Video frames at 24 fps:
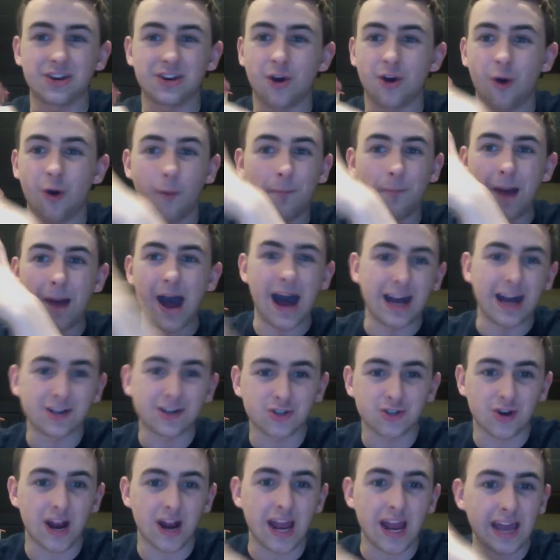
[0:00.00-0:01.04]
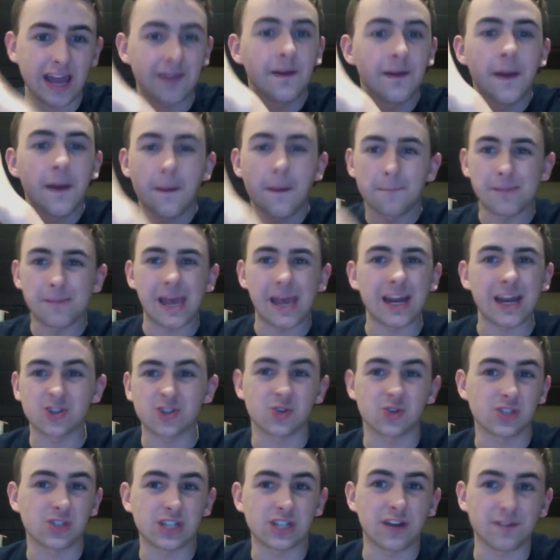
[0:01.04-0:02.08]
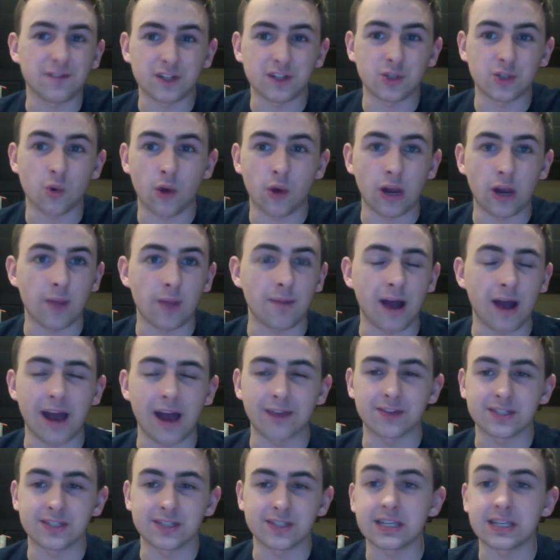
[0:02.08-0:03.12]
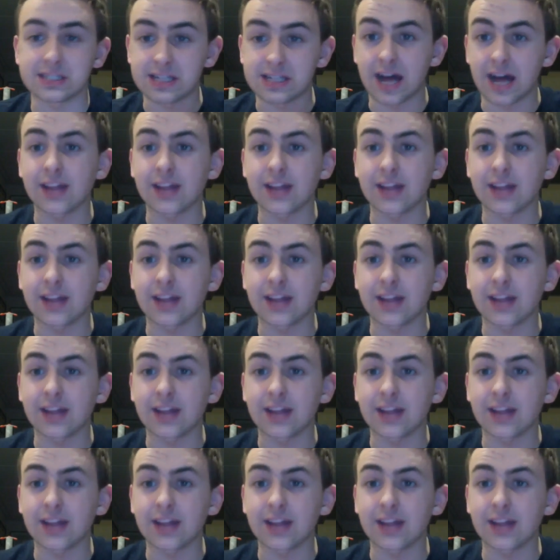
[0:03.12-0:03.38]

you know, Padre manager stuff that's going on behind the scenes.